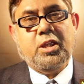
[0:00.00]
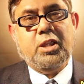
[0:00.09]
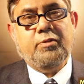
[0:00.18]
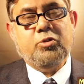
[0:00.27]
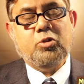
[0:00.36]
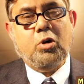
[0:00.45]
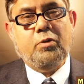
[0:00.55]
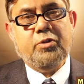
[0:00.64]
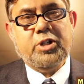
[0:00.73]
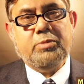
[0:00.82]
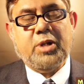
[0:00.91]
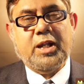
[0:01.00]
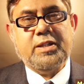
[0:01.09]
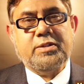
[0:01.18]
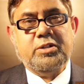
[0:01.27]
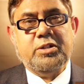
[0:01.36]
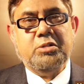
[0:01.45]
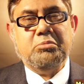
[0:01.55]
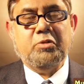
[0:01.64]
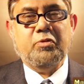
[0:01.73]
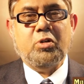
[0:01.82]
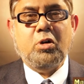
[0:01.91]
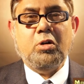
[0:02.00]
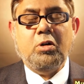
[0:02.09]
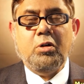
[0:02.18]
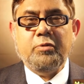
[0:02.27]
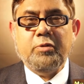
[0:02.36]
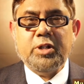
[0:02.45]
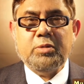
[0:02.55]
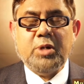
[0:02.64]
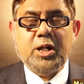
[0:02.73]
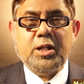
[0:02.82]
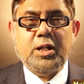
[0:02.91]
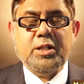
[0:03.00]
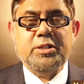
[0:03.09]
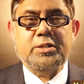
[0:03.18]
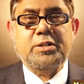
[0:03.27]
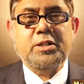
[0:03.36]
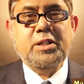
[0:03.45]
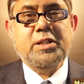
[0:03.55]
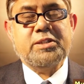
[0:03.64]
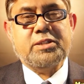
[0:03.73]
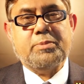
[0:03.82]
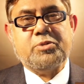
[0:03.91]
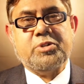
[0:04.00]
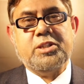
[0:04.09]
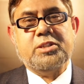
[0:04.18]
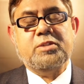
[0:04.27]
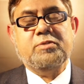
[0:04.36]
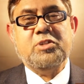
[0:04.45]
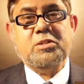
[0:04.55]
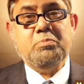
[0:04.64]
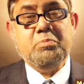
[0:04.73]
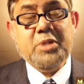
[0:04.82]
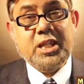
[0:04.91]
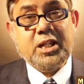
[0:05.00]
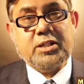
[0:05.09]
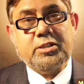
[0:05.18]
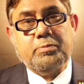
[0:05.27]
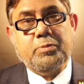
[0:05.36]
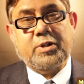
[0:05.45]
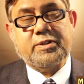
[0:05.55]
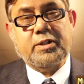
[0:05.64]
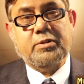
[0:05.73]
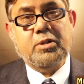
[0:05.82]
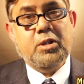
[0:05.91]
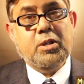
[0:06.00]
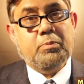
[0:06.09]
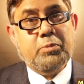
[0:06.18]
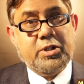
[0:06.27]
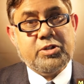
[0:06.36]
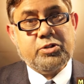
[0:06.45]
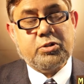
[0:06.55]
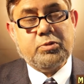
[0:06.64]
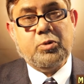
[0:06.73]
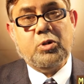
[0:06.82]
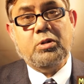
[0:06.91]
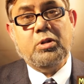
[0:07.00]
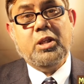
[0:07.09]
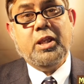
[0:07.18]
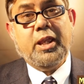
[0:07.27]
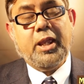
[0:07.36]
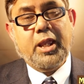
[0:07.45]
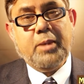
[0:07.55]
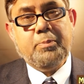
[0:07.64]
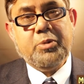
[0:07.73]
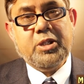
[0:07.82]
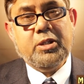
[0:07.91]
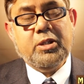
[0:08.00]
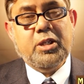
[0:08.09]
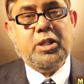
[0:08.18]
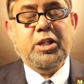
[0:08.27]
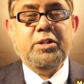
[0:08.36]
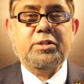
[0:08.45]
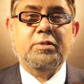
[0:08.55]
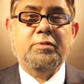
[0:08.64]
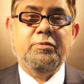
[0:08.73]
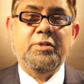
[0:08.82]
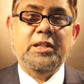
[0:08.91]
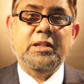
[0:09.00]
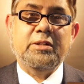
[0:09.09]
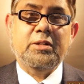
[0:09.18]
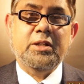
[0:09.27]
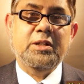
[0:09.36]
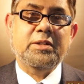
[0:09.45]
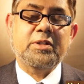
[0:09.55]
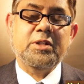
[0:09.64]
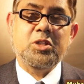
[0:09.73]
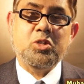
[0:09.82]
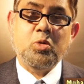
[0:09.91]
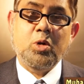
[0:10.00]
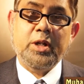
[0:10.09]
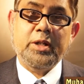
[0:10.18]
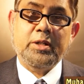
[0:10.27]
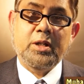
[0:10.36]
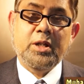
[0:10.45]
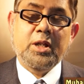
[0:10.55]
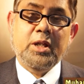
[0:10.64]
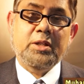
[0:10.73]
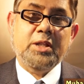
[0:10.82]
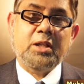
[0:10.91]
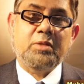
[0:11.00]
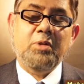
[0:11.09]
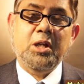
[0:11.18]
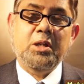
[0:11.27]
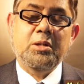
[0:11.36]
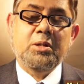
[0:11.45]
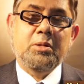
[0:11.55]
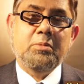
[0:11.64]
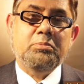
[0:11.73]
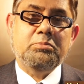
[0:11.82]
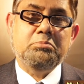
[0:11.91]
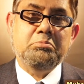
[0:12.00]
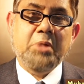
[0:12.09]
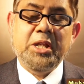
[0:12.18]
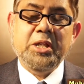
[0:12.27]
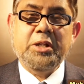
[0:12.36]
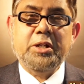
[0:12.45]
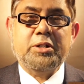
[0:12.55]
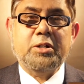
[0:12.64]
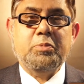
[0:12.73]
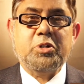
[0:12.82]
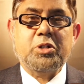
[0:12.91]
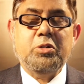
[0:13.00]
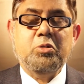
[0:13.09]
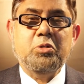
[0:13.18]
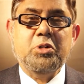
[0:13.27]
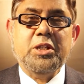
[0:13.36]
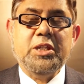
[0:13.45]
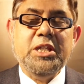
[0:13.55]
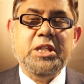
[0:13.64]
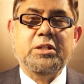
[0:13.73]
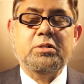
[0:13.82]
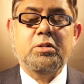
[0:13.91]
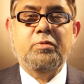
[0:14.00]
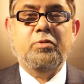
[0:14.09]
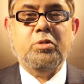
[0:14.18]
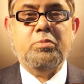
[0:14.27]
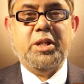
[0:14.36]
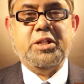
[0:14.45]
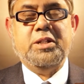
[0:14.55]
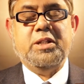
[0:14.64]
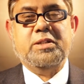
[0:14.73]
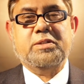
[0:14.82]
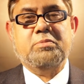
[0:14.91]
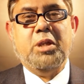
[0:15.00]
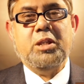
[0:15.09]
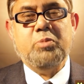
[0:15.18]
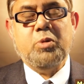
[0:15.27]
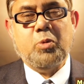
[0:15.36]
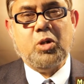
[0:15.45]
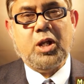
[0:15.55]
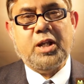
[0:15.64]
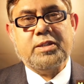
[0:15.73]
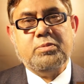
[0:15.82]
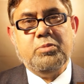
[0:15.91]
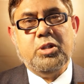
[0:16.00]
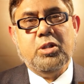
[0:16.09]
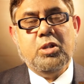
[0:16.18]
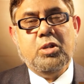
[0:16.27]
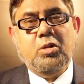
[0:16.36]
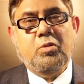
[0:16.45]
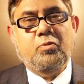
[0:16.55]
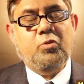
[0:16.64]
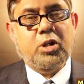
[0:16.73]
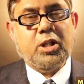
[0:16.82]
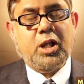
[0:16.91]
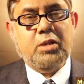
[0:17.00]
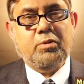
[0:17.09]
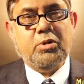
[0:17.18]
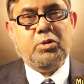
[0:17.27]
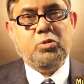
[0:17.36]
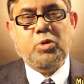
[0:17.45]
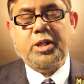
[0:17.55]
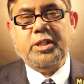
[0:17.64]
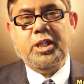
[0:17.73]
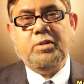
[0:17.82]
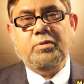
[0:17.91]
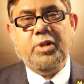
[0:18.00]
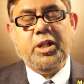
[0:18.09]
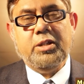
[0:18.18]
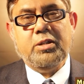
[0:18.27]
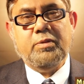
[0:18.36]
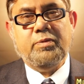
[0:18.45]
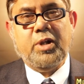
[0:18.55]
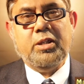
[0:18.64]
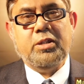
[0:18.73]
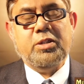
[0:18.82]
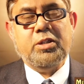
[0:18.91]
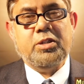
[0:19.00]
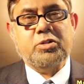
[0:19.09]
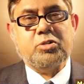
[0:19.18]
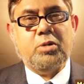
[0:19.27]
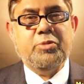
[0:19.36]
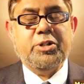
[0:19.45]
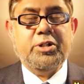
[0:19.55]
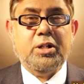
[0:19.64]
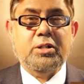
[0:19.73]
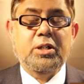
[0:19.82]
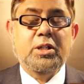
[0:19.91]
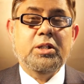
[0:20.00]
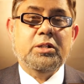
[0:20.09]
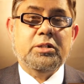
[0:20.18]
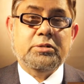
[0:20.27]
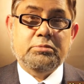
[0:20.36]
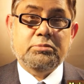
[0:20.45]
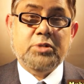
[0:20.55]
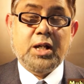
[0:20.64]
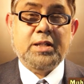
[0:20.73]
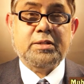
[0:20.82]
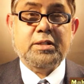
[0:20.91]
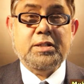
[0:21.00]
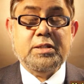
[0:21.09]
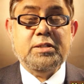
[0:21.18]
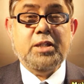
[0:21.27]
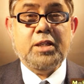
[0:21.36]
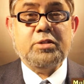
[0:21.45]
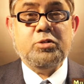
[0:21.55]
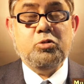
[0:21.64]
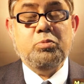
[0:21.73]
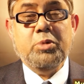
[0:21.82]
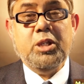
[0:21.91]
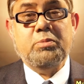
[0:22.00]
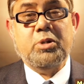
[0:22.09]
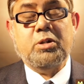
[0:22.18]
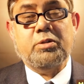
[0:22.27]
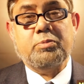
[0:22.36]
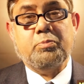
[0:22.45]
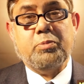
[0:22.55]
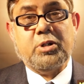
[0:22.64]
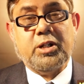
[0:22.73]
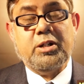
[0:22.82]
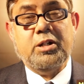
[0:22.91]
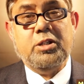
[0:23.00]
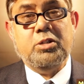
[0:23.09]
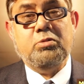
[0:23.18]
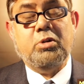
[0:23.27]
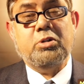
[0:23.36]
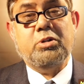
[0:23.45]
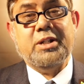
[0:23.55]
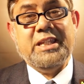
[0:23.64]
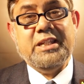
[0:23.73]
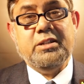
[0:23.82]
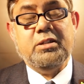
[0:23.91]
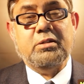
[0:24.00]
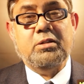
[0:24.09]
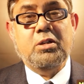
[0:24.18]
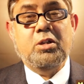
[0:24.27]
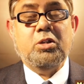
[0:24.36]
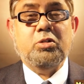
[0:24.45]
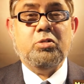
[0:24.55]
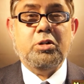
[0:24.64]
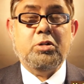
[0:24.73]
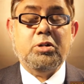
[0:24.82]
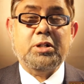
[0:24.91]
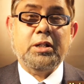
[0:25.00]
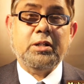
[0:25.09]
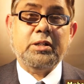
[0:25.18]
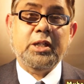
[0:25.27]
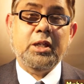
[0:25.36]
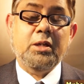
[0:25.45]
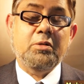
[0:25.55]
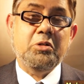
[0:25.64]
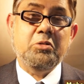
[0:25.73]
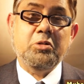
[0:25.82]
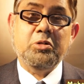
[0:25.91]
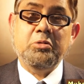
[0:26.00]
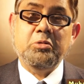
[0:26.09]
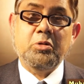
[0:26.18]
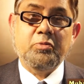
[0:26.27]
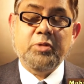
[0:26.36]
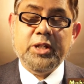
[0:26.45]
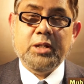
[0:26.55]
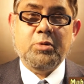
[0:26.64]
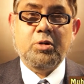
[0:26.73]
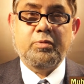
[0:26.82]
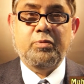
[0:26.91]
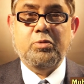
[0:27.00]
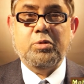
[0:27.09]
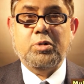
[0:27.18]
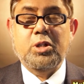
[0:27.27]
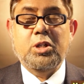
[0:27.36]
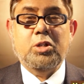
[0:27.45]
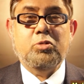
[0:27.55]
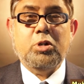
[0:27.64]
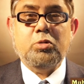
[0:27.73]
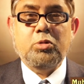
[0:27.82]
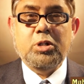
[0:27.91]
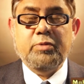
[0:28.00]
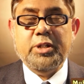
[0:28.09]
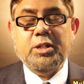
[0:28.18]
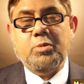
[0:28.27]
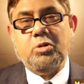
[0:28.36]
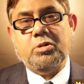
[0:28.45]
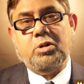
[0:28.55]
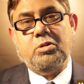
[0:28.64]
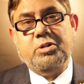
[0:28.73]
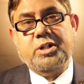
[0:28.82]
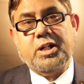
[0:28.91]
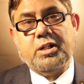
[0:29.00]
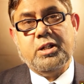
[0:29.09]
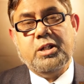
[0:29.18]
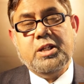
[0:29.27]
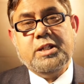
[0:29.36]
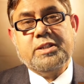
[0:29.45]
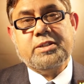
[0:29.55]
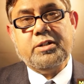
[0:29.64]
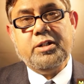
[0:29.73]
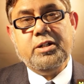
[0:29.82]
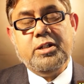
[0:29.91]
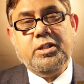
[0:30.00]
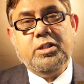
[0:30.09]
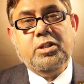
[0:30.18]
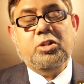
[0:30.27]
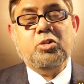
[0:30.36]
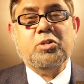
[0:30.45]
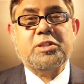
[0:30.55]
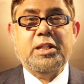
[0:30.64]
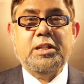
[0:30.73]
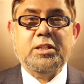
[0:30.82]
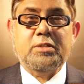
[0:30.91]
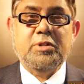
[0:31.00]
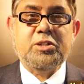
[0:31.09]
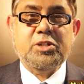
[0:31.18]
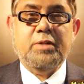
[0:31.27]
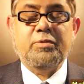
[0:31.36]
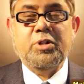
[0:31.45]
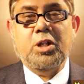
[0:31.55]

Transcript: If you offer him ice cream, if you offer him uh, other substances which make other person pleasurable, happy, he doesn't feel it, he doesn't enjoy it. That's why many addicted patients don't eat for many days. Many people ask me, what I, uh, do I gain weight if I stop the drug? The answer is yes, you may because currently you are not eating, you are not, uh, you don't worry about food. You are only worry about our drug. Suddenly your salience will shift.